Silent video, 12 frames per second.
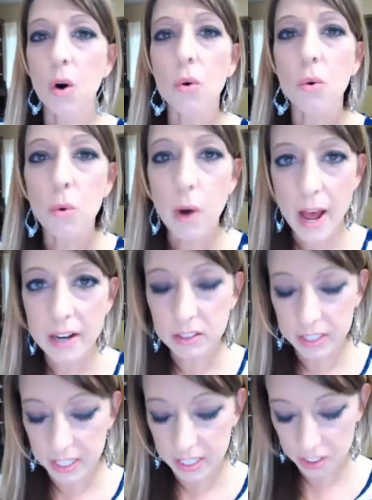
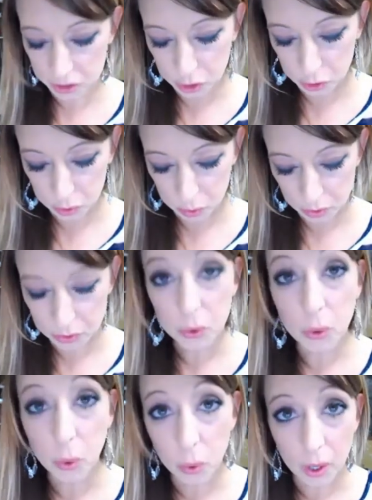rattling to the
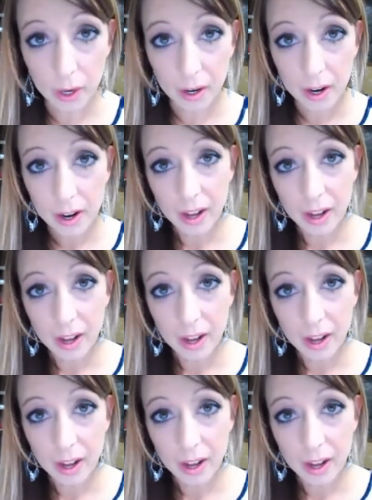core.